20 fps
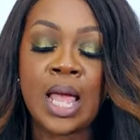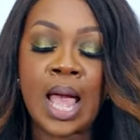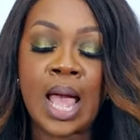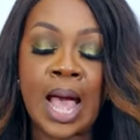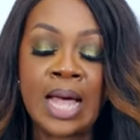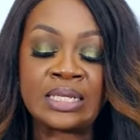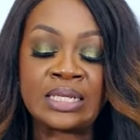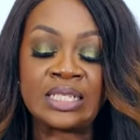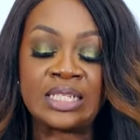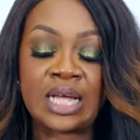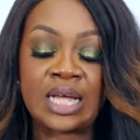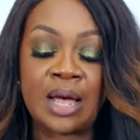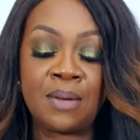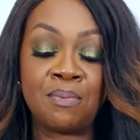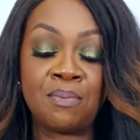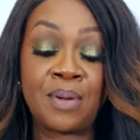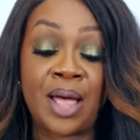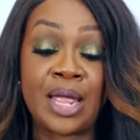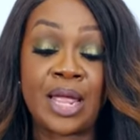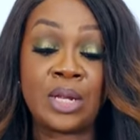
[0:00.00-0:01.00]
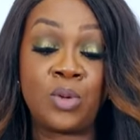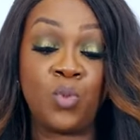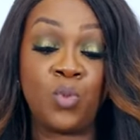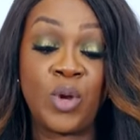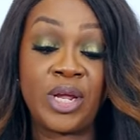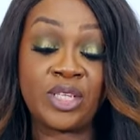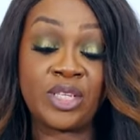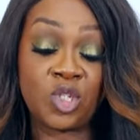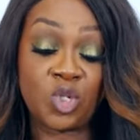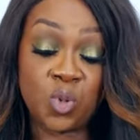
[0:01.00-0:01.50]
And um, by
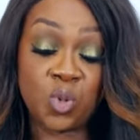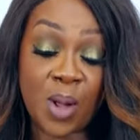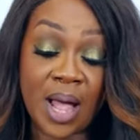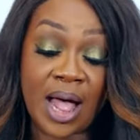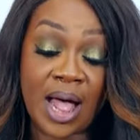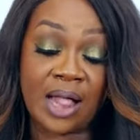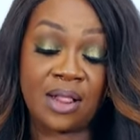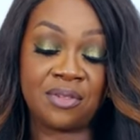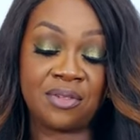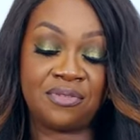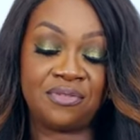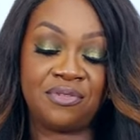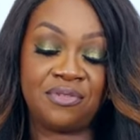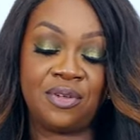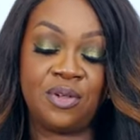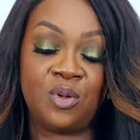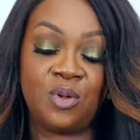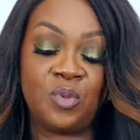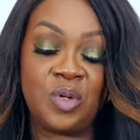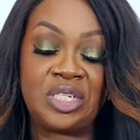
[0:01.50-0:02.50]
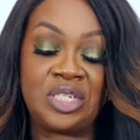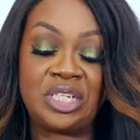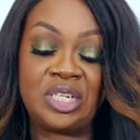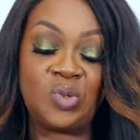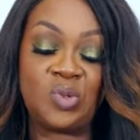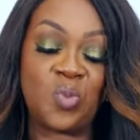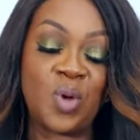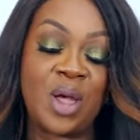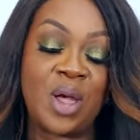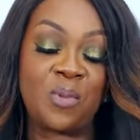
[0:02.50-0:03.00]
week 12, which
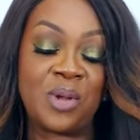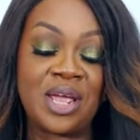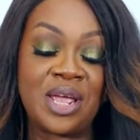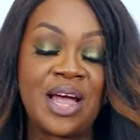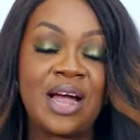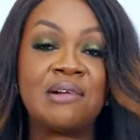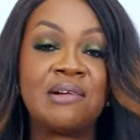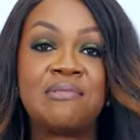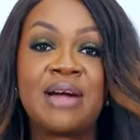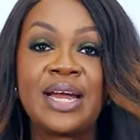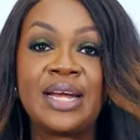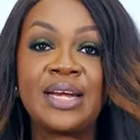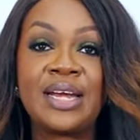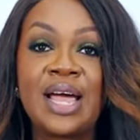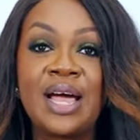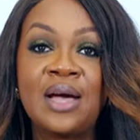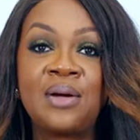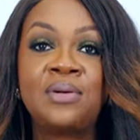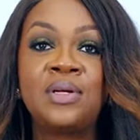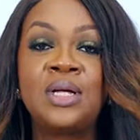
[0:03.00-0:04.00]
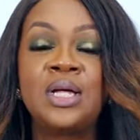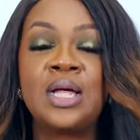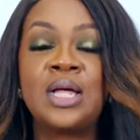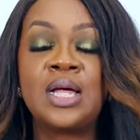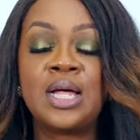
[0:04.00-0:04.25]
is where we are right now,